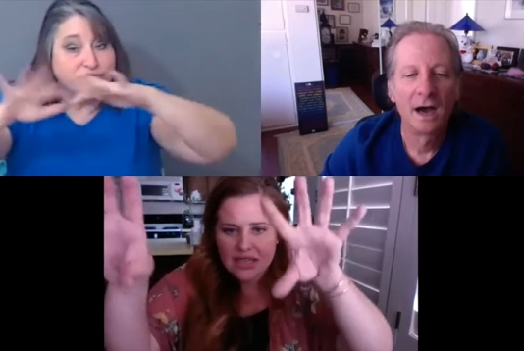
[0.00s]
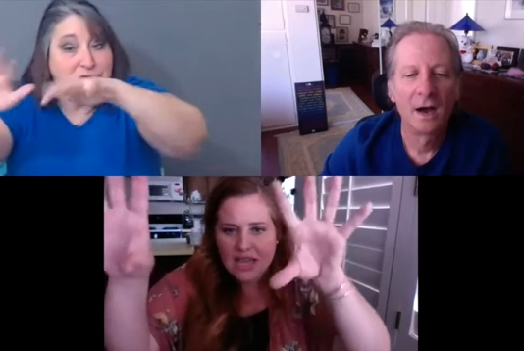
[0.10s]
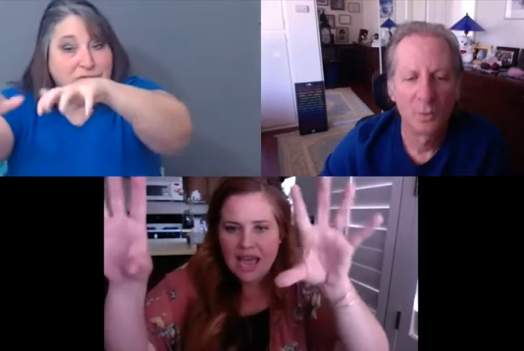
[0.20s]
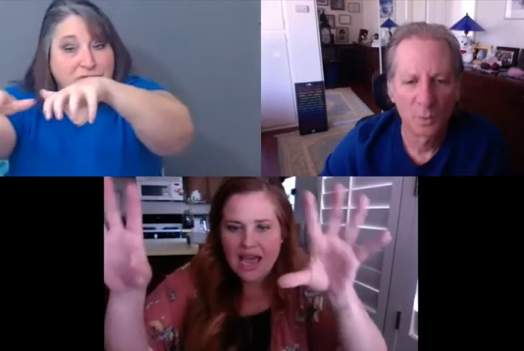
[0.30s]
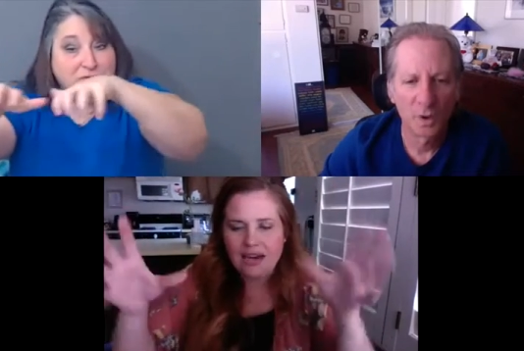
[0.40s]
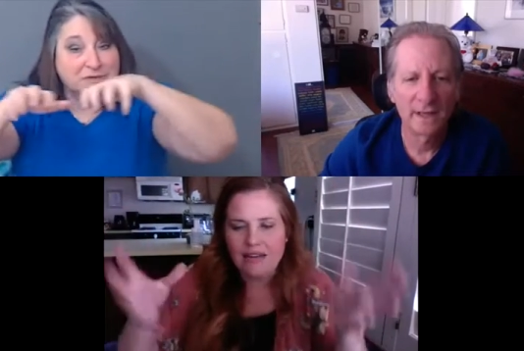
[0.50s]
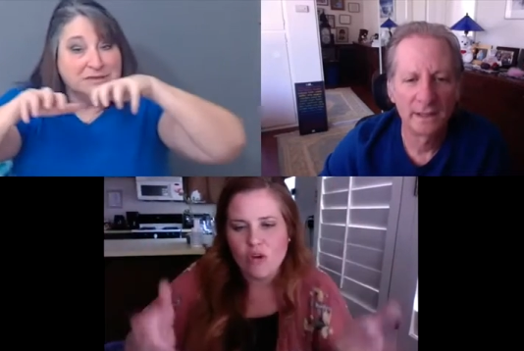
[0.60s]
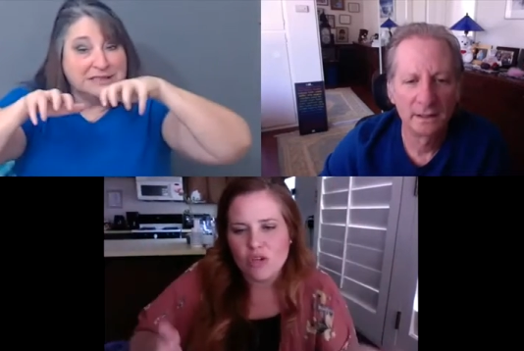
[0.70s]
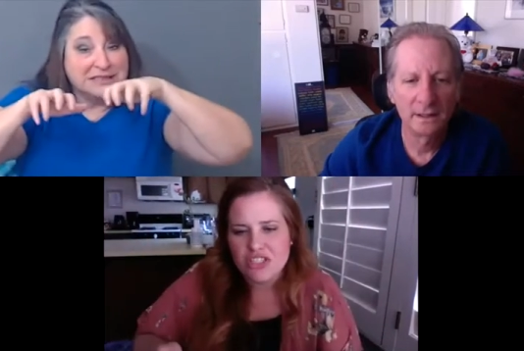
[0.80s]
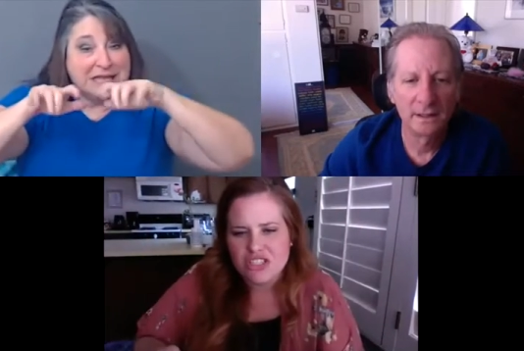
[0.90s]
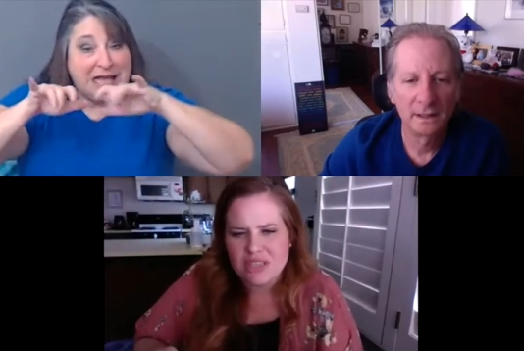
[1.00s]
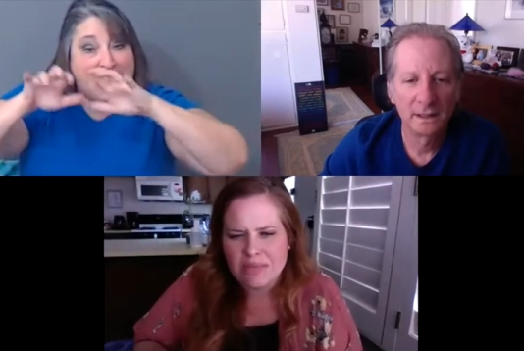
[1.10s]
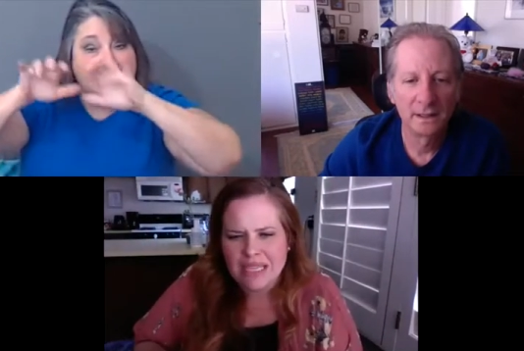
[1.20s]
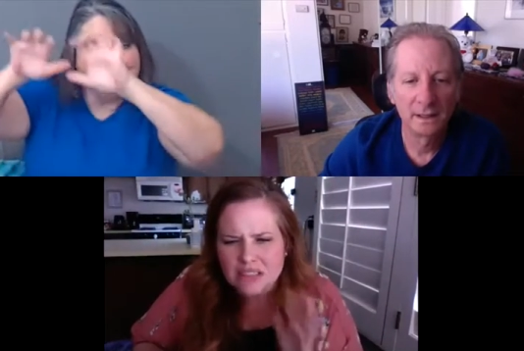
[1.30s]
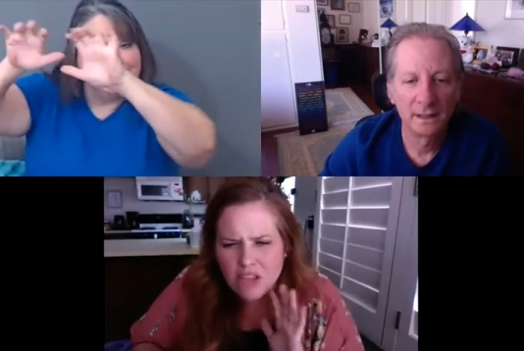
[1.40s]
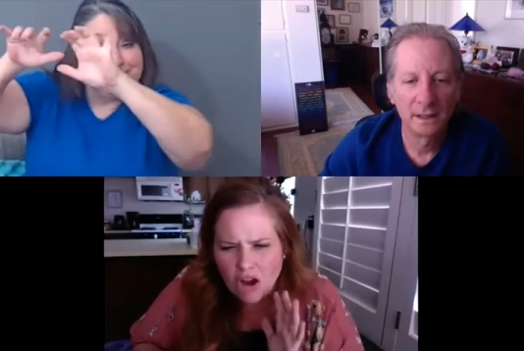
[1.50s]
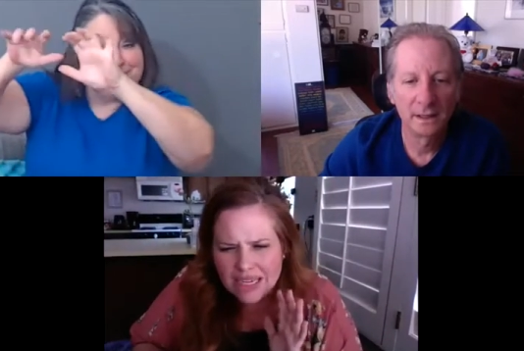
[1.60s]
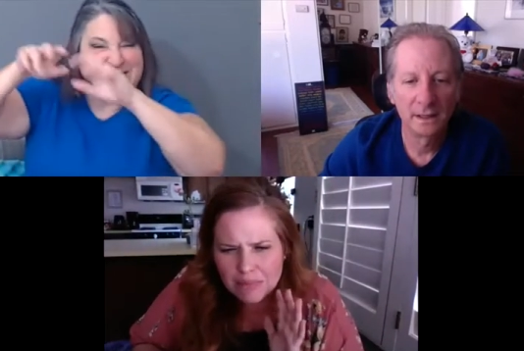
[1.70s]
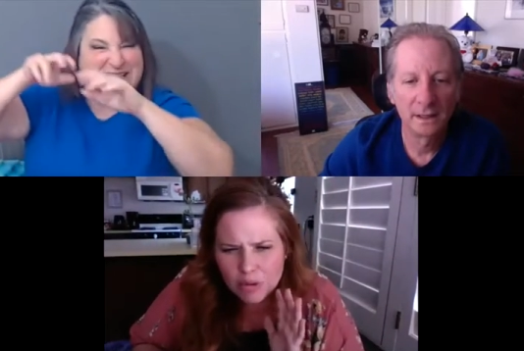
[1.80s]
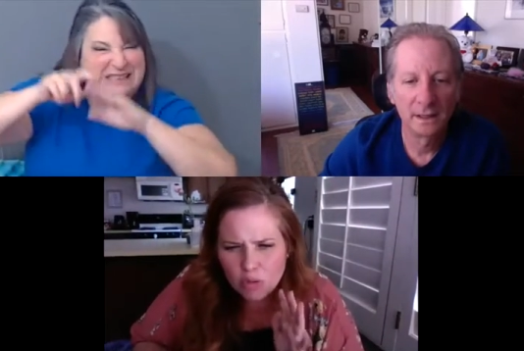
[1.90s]
Speaker 1: And of course, there's some like donkey
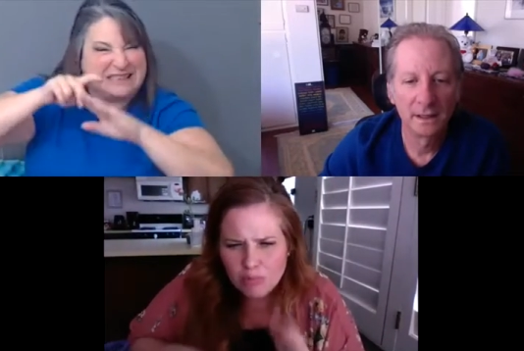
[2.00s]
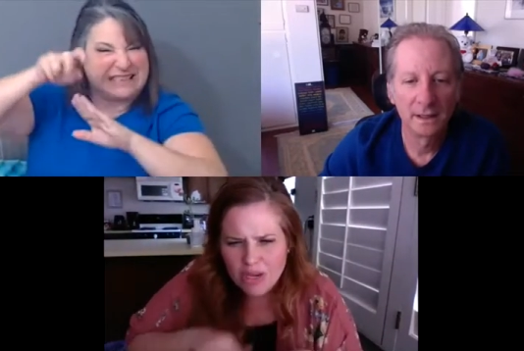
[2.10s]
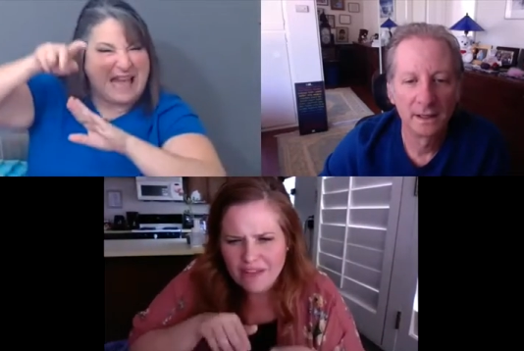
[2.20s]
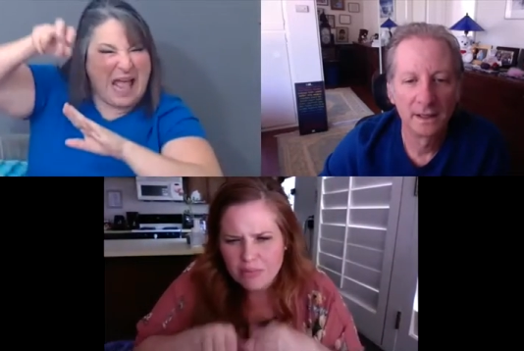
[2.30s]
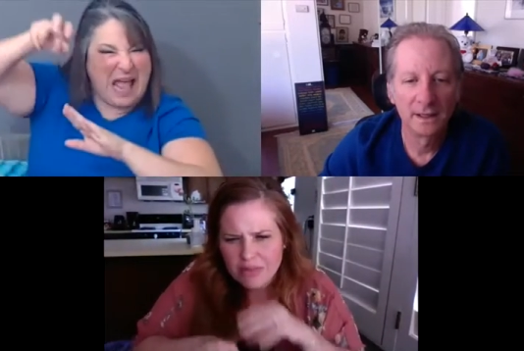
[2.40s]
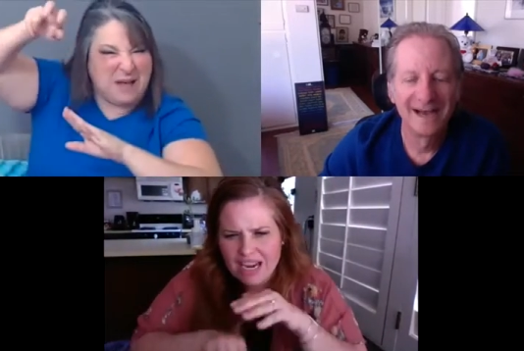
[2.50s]
poop. You have to be